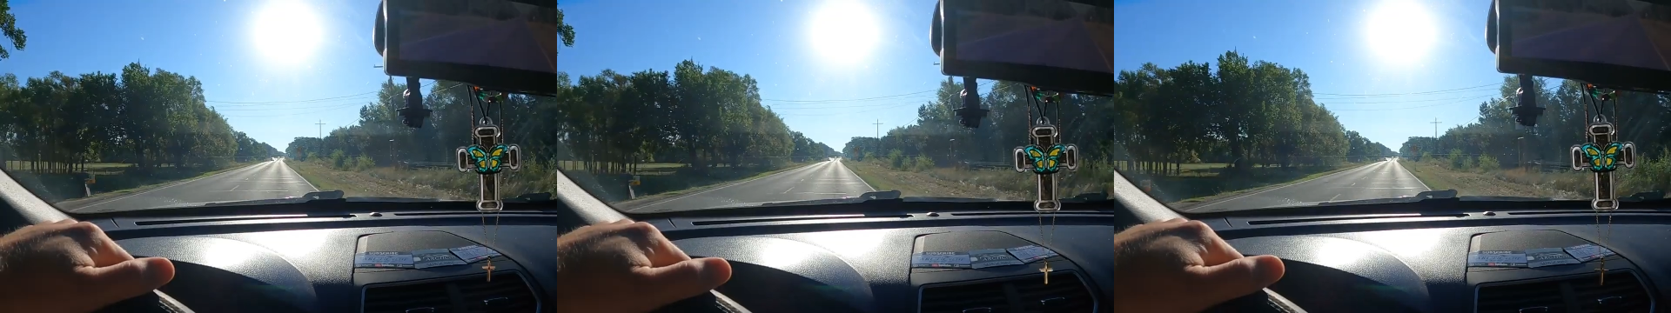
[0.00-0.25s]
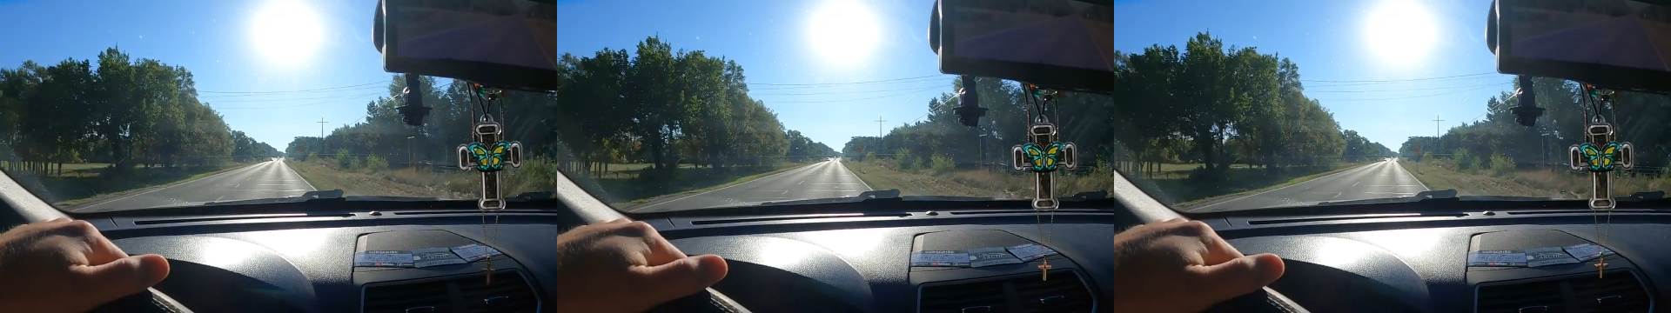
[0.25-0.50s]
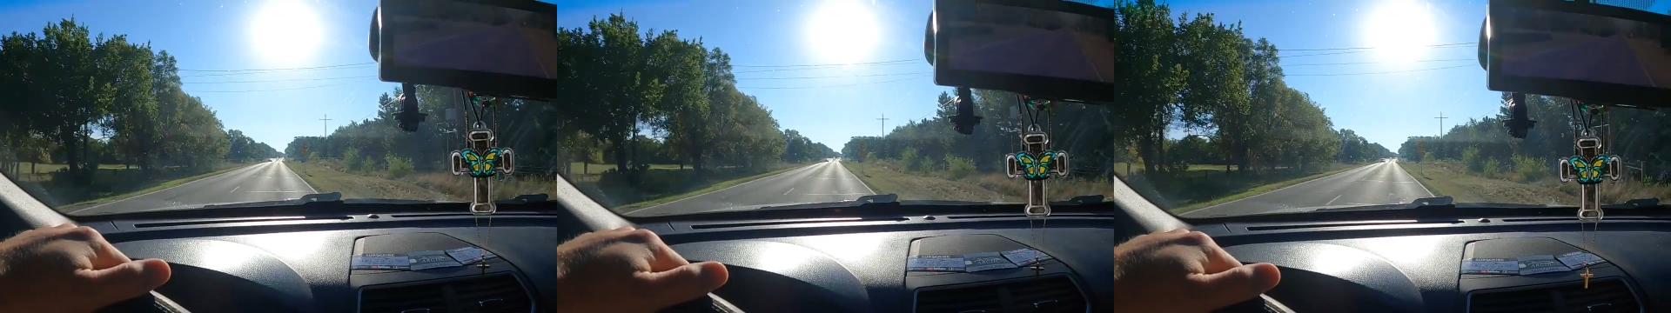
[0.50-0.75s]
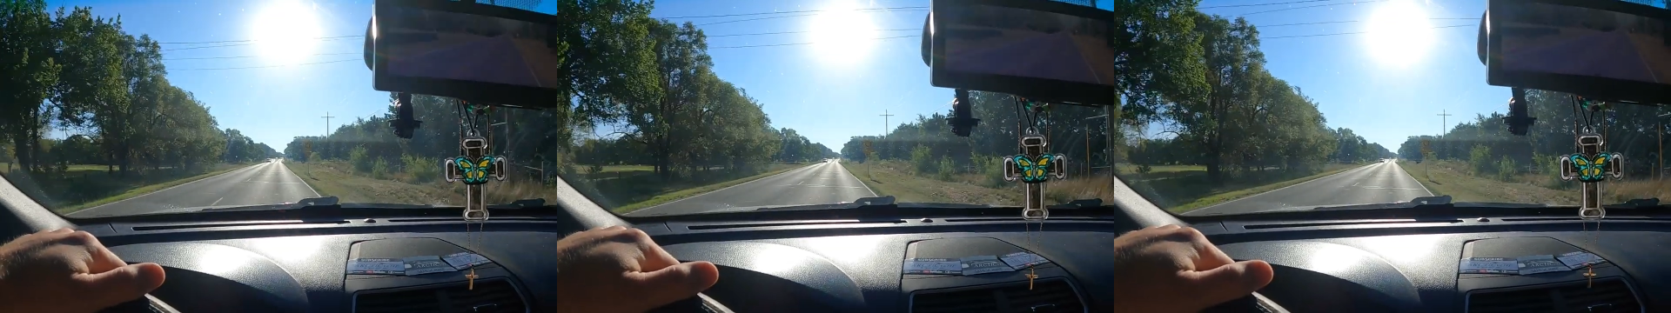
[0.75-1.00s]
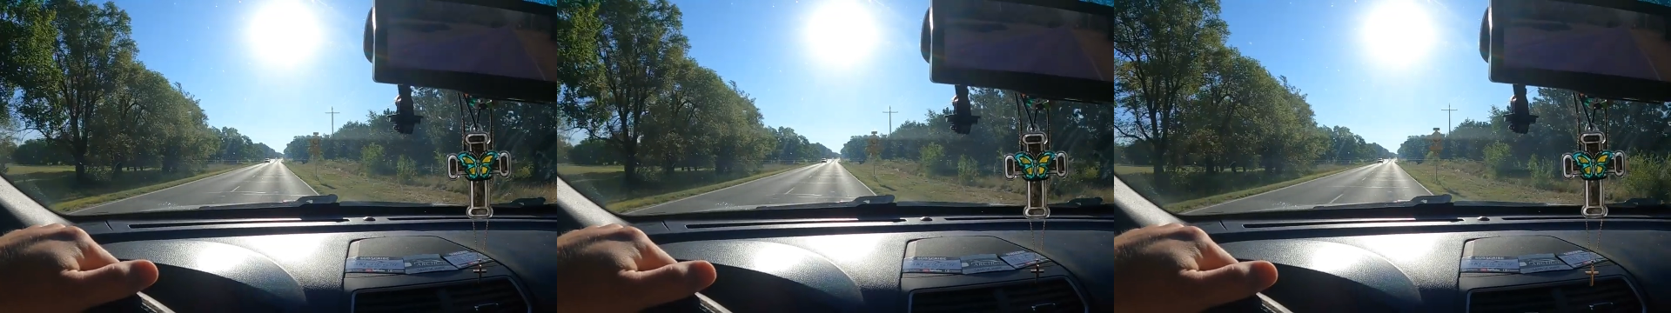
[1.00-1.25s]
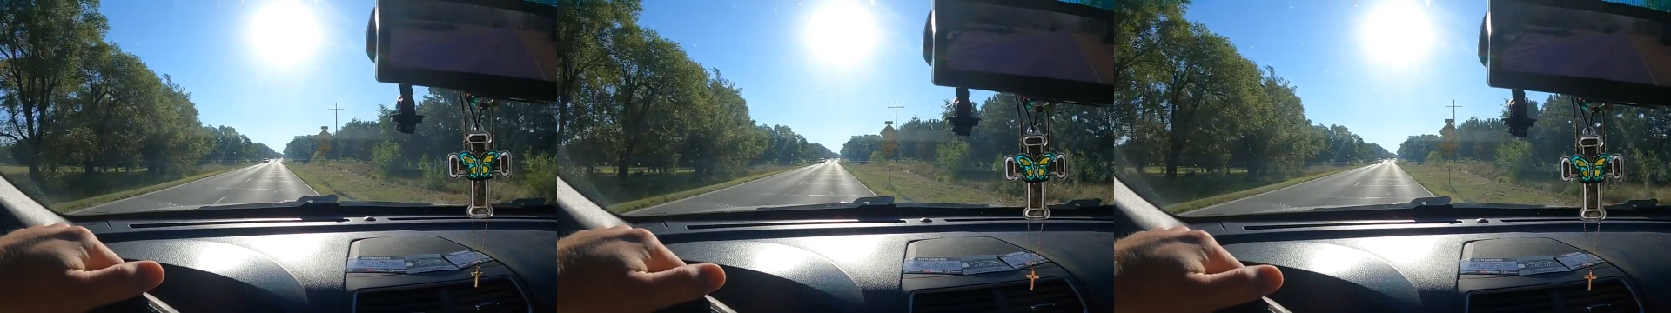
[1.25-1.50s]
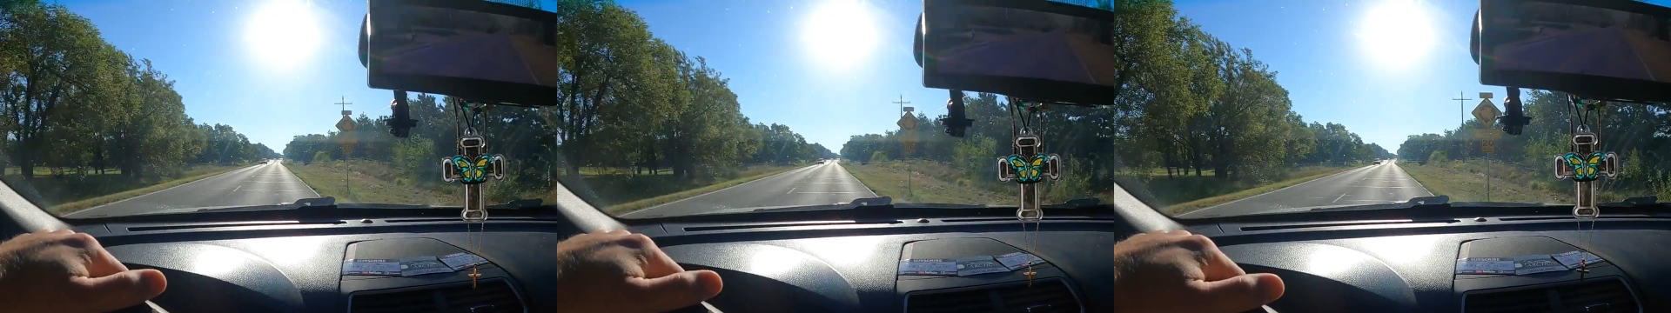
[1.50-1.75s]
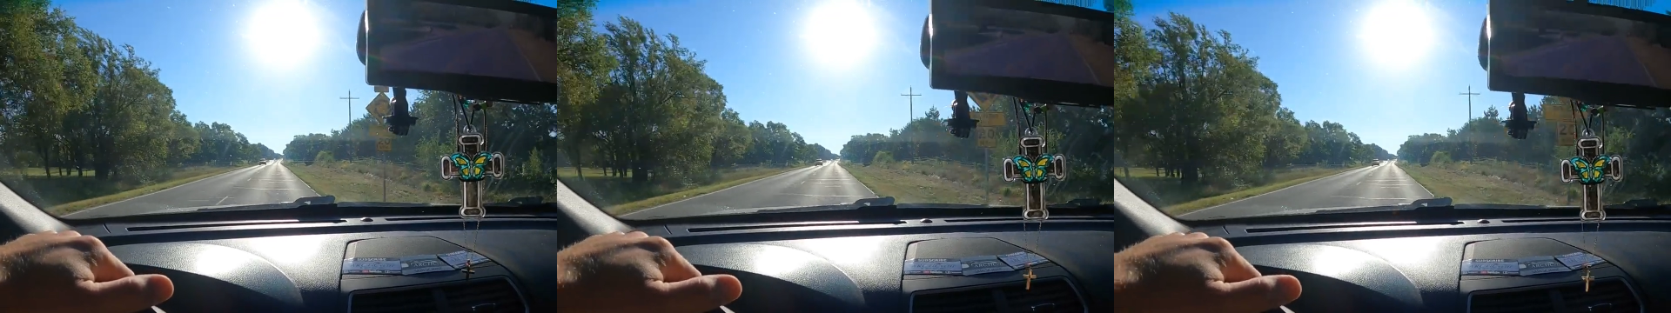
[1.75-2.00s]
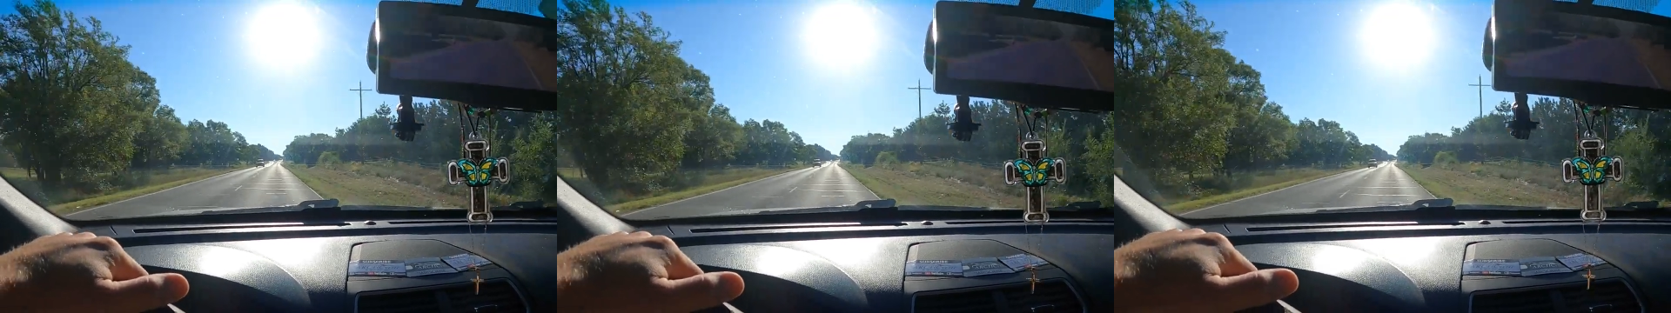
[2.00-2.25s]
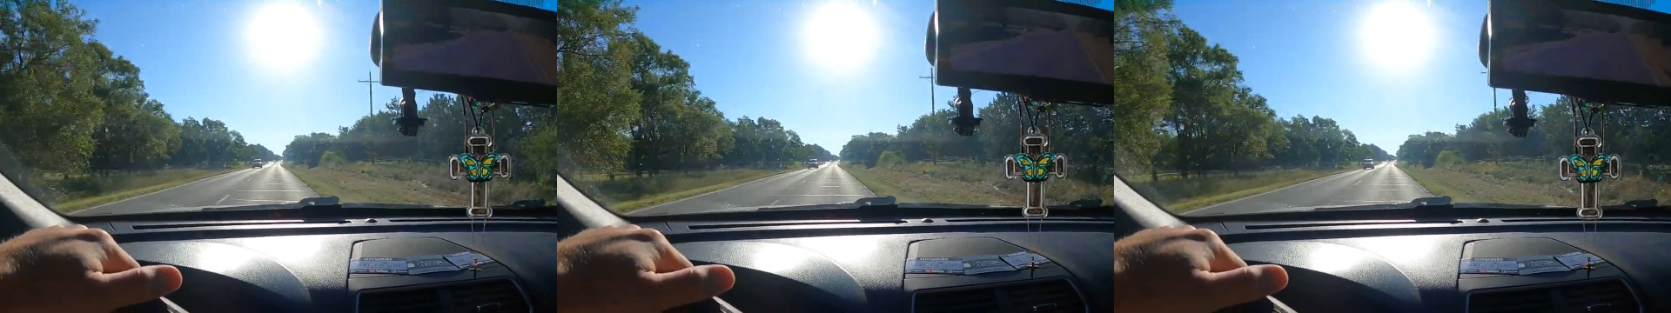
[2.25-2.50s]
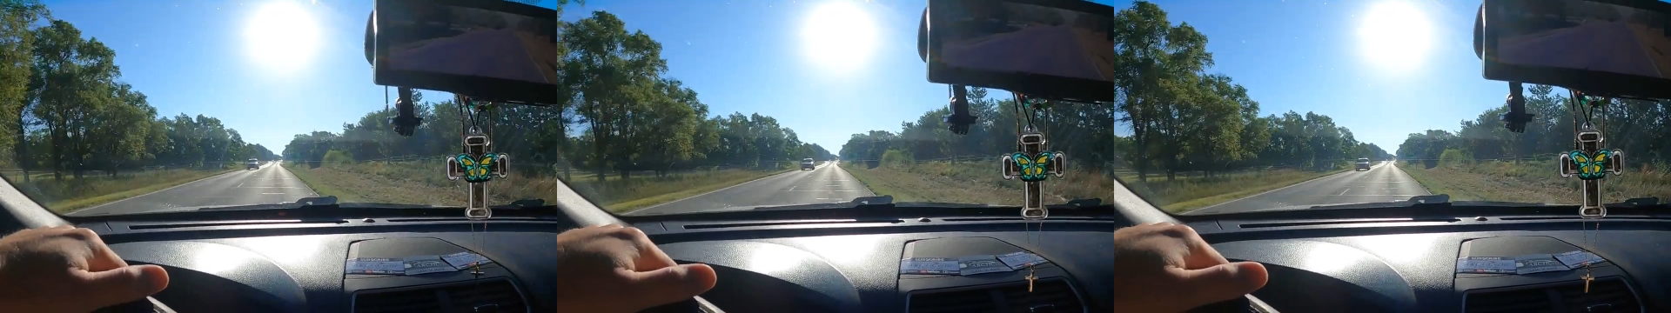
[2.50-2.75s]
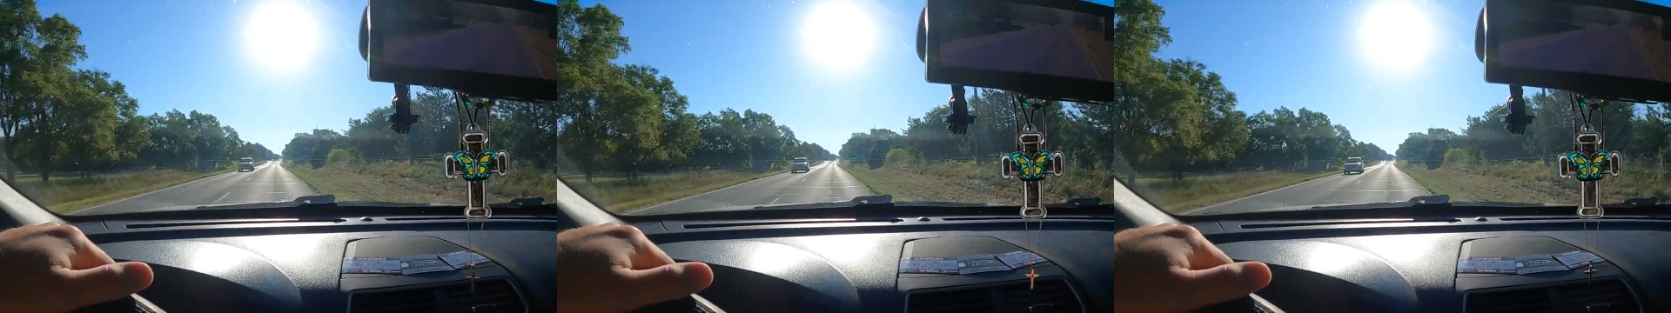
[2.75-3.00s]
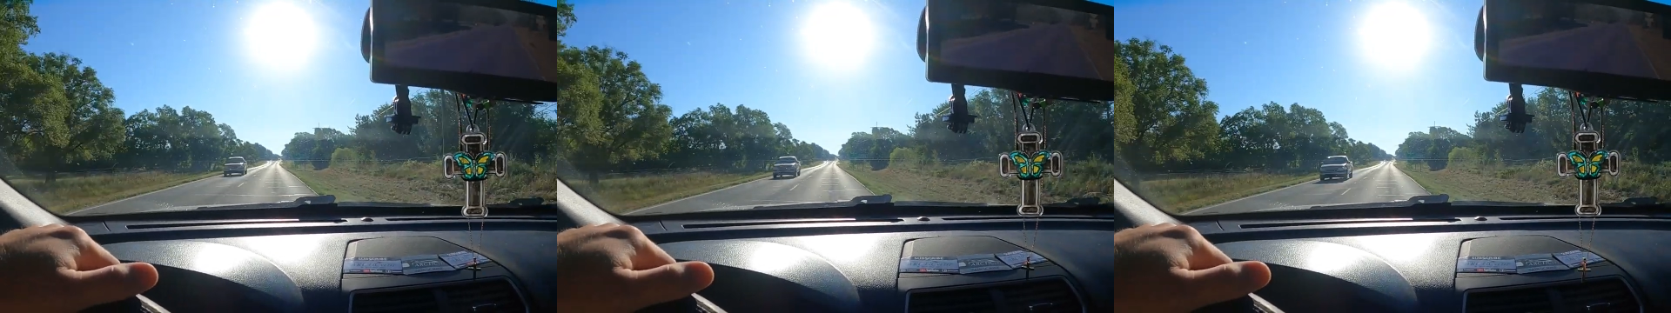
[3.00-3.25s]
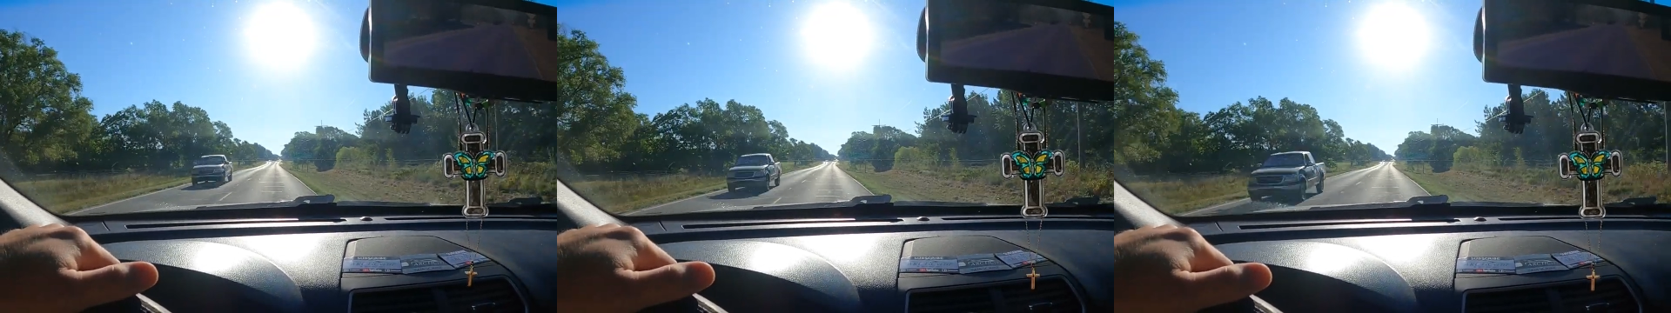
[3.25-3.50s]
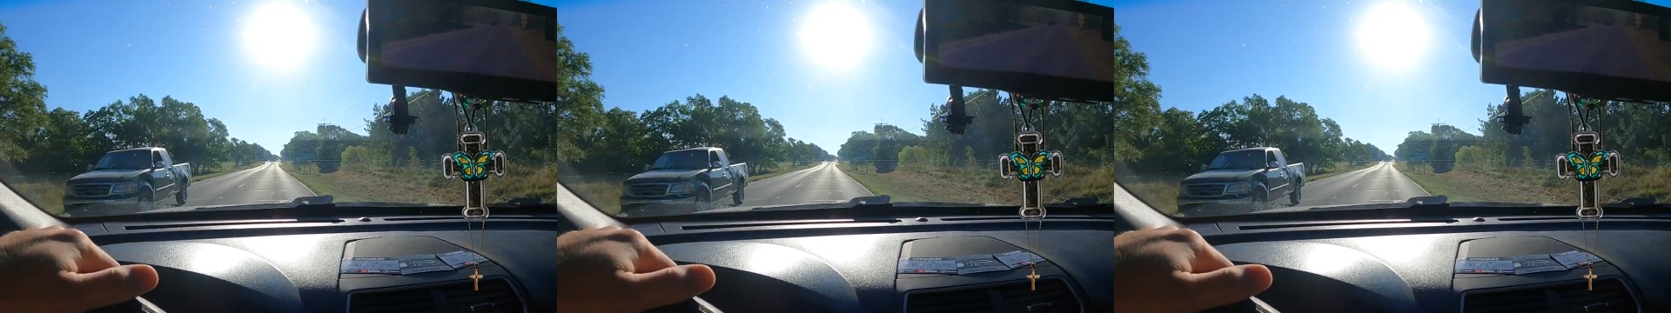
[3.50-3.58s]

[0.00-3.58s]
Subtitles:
Nobody's mouth can be seen.